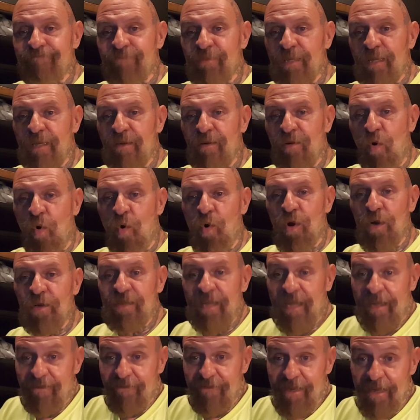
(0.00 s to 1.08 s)
So, or
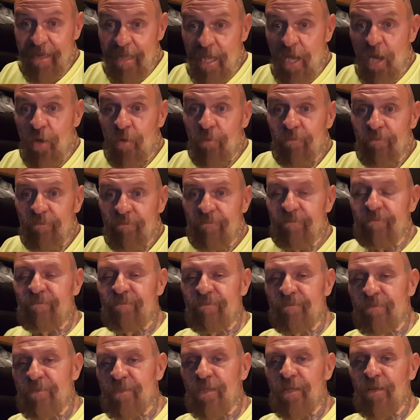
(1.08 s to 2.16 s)
take a video.
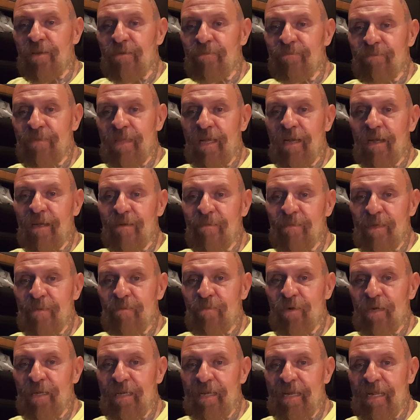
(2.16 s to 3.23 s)
So that ought to be
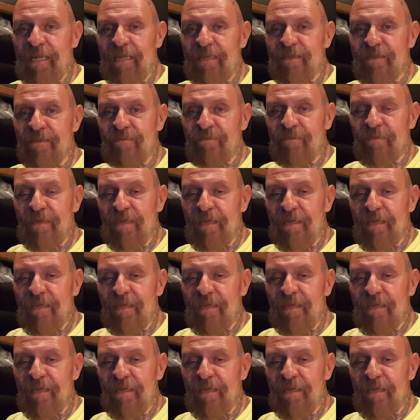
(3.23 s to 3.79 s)
pretty neat.